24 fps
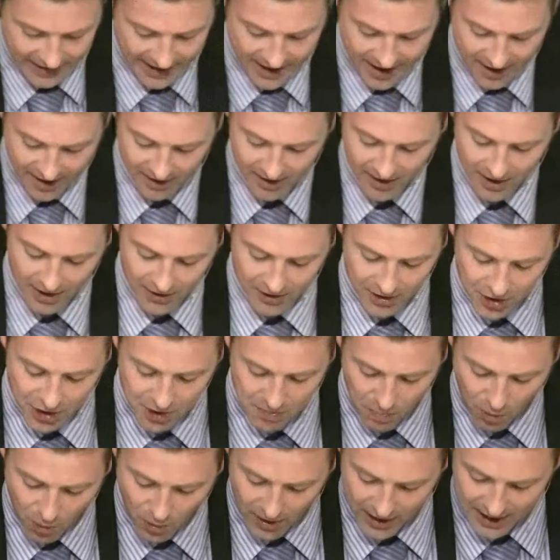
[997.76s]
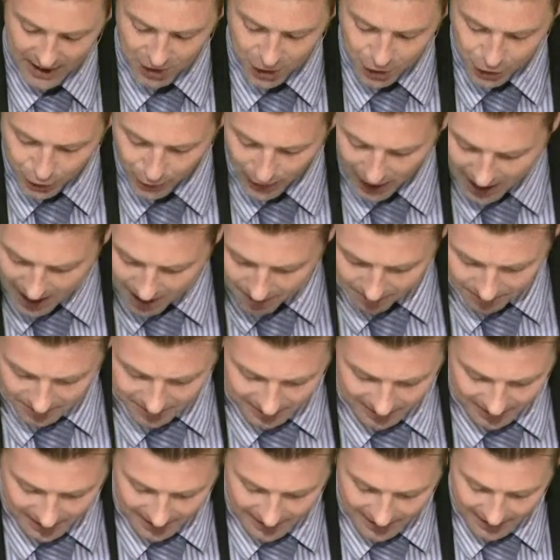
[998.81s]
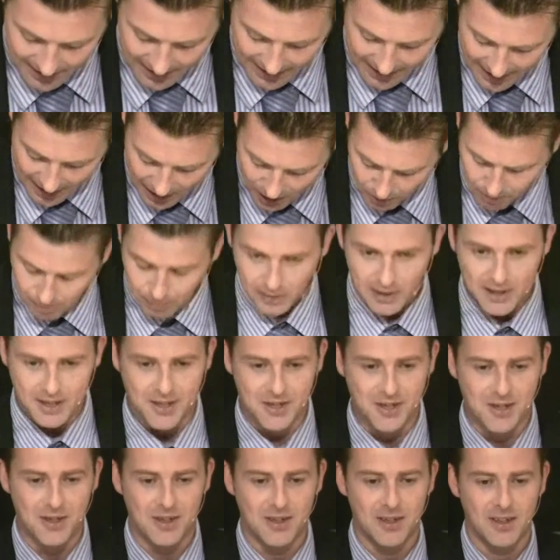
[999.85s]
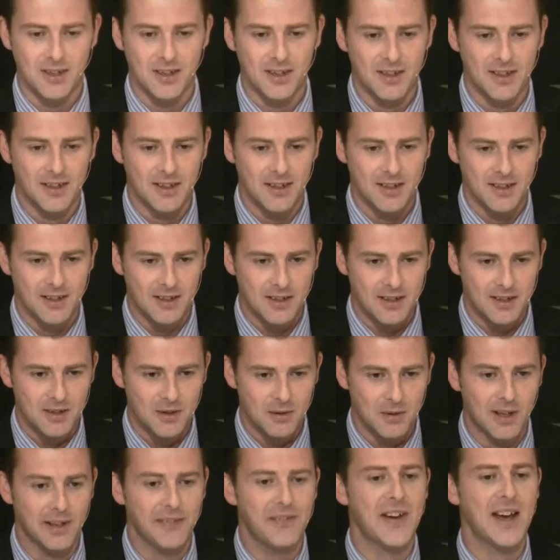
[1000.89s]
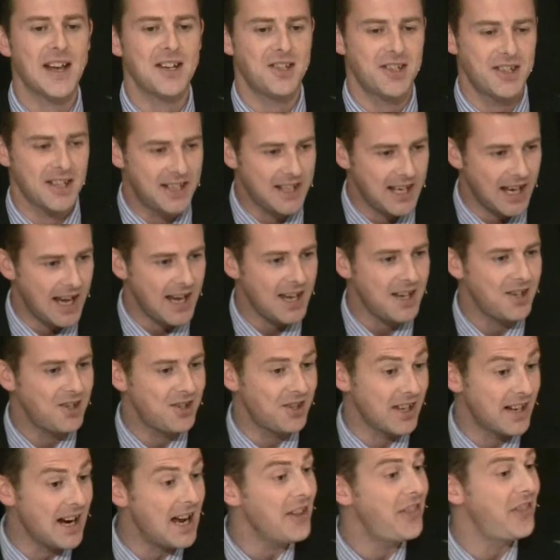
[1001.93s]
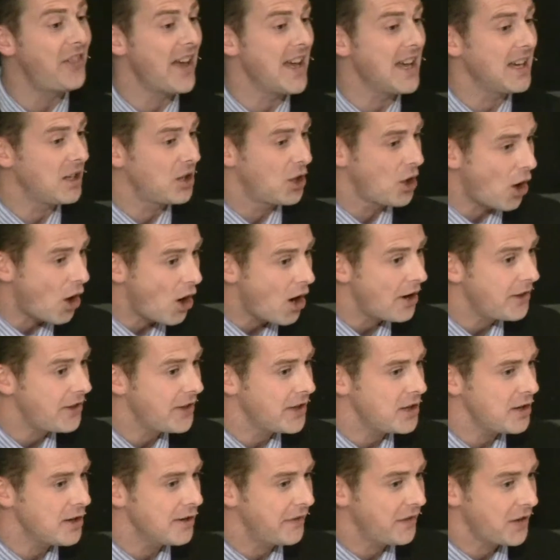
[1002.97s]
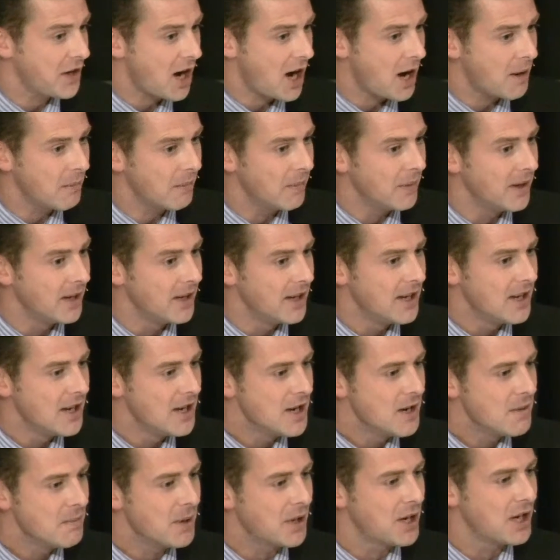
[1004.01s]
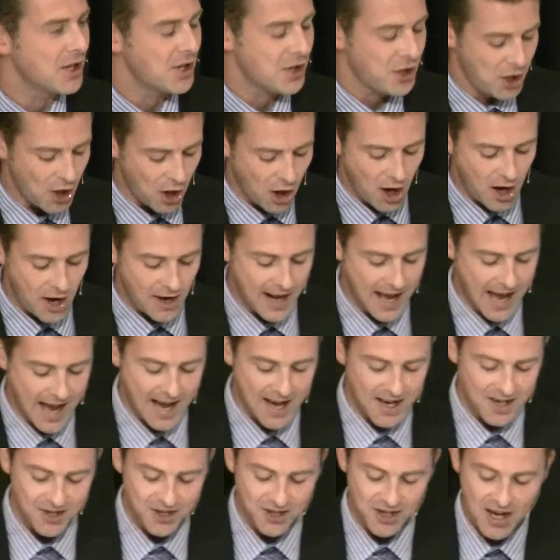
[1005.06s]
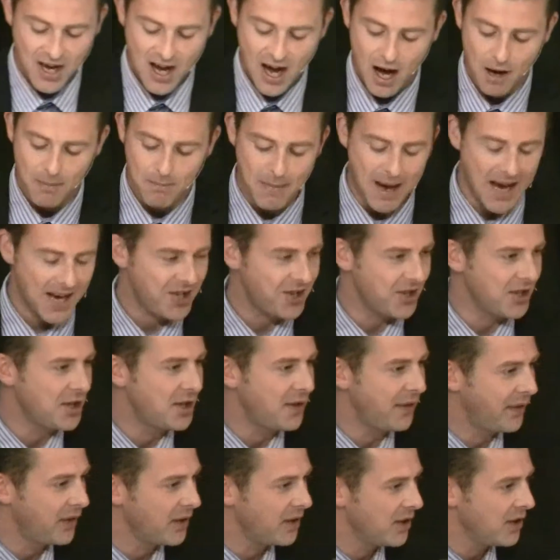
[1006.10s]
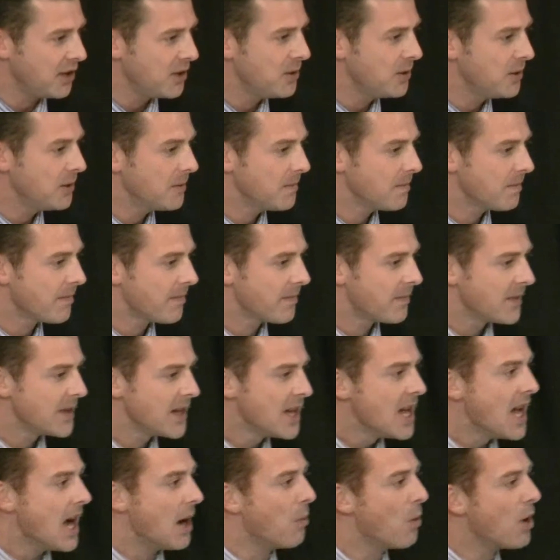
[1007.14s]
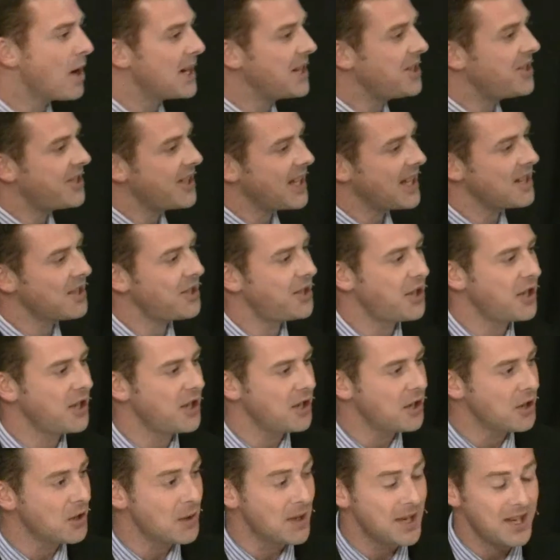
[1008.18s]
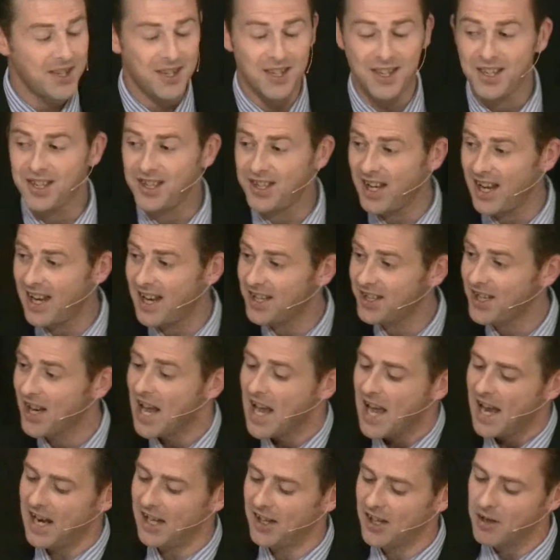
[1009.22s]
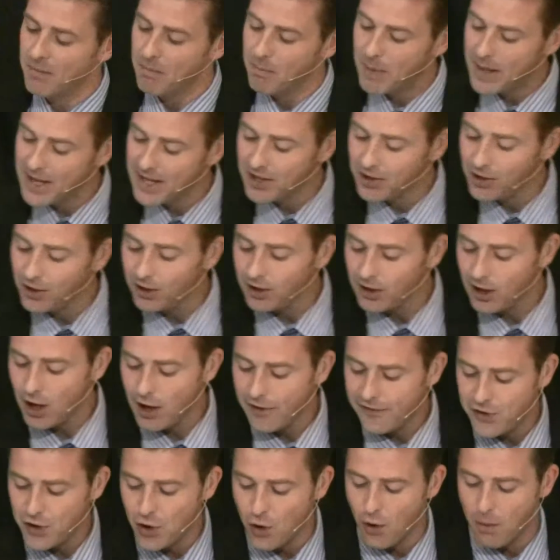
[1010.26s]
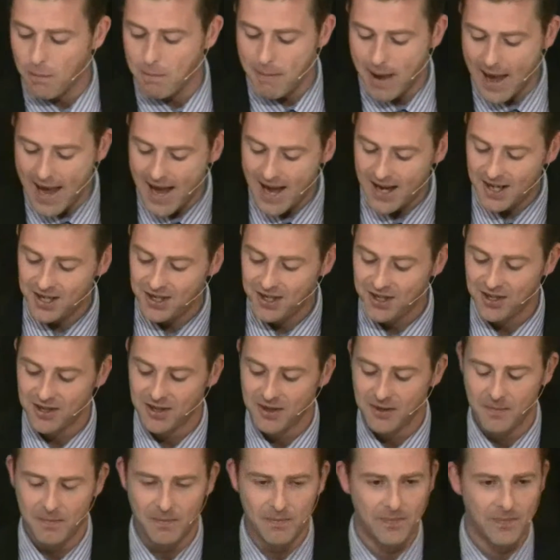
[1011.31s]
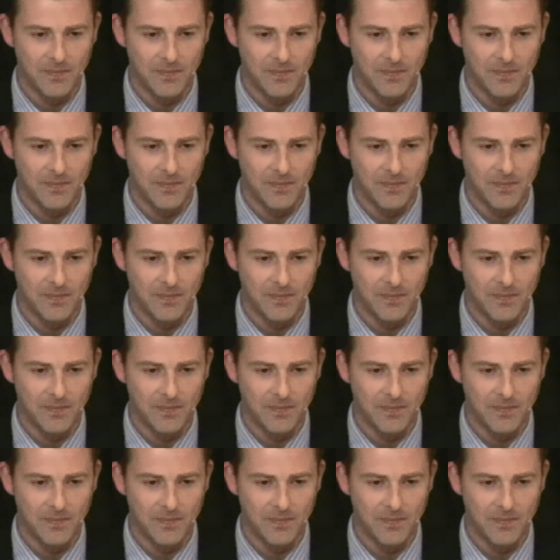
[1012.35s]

there this morning, trapped, helpless? Well, if that's the case, then I thank God that you've come because God has a message for you. And what he says to you is, he says, in the middle of your mess,